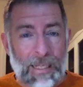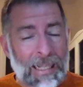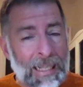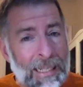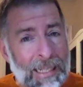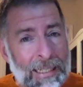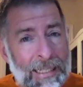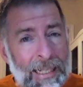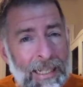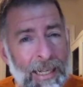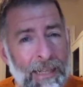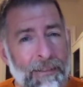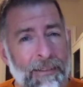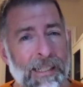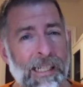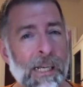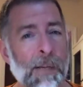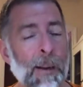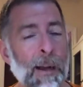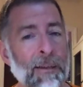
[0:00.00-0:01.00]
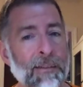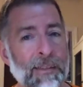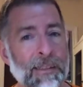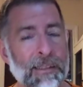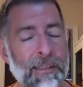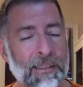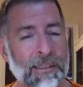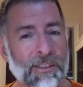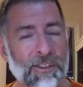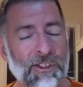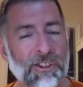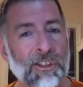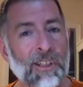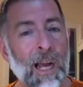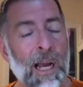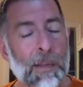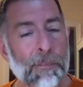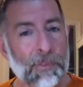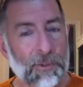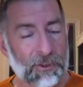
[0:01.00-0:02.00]
And I think about the
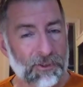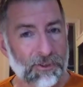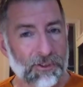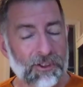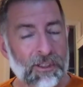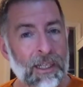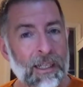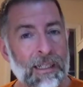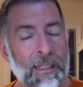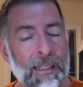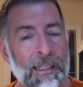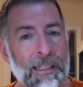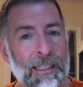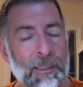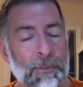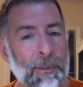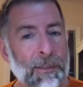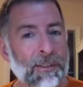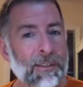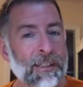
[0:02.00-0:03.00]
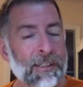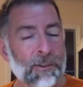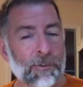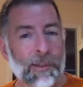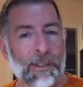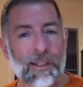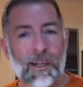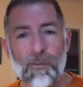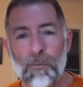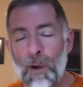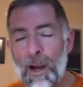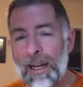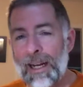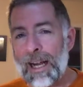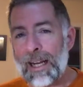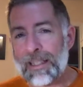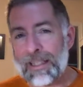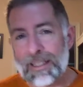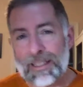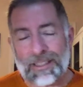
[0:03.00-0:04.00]
disciples, especially as we come right
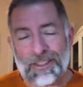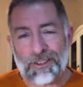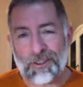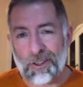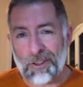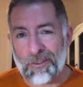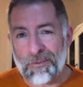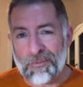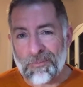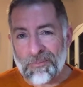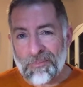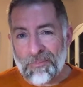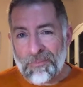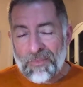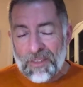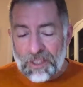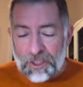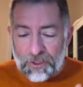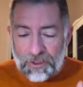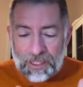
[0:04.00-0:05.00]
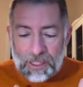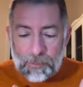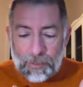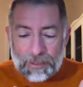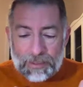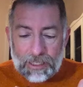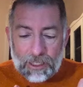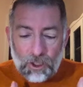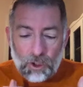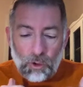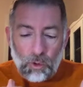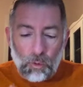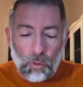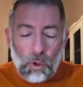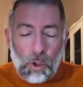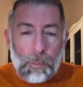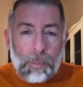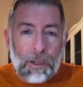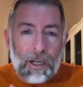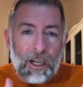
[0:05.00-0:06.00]
out of Easter. And you think about that
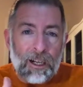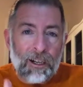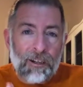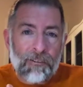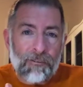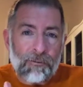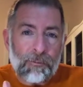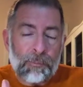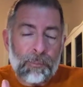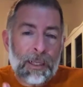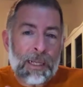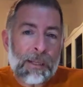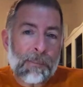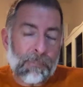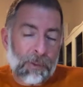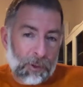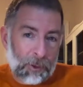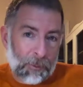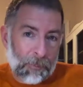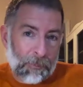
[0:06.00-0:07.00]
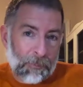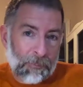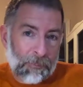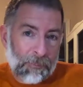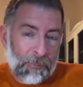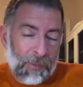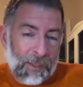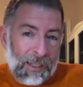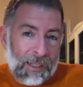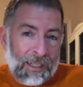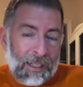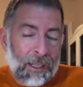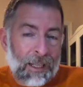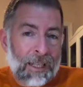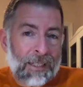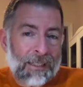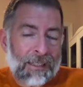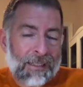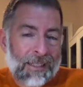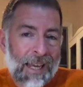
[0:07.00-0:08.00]
group of people
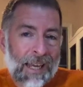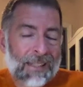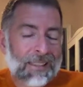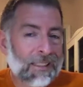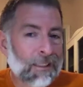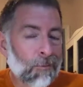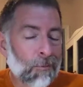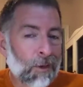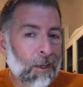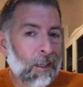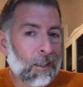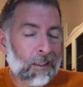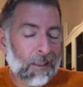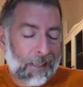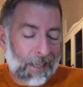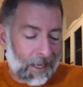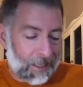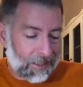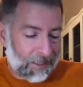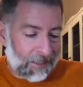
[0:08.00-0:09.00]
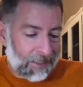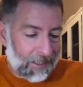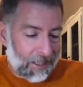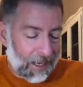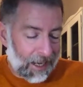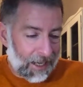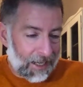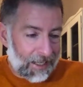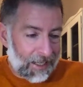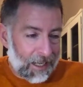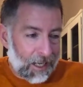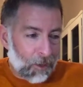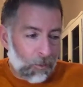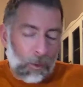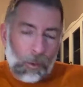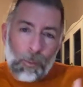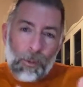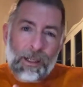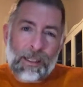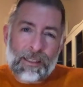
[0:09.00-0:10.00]
and the text that we're going to look at today,
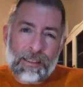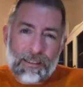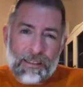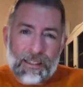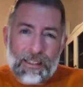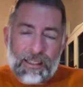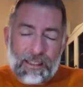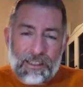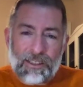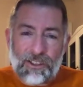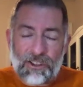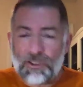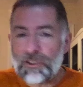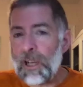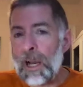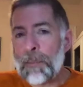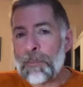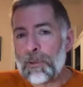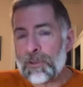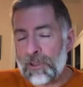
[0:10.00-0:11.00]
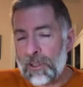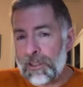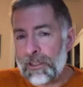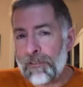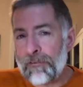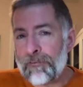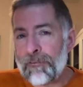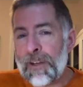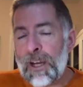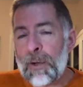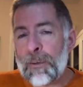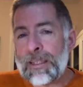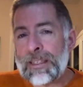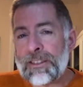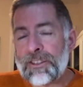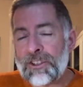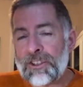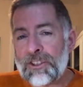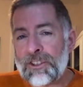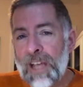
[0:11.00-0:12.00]
we're going to see these disciples on the very
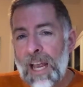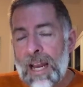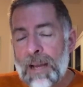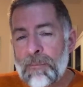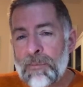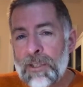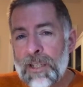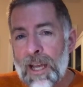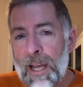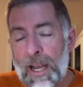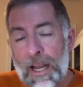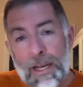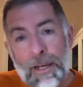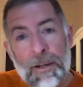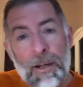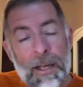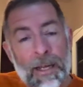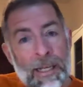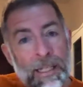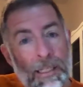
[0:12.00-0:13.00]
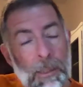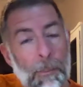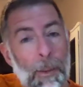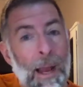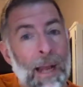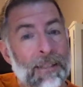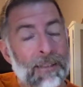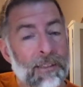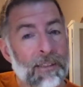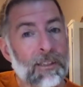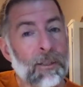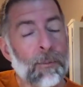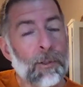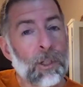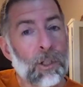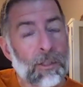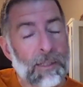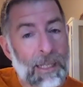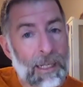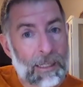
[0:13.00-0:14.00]
same day in the passage that we
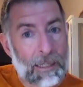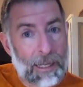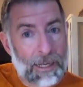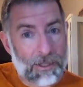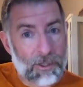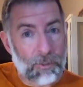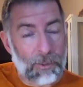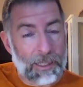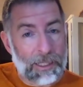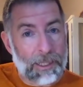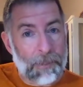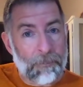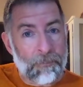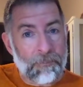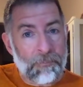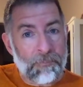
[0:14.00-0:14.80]
looked at last week.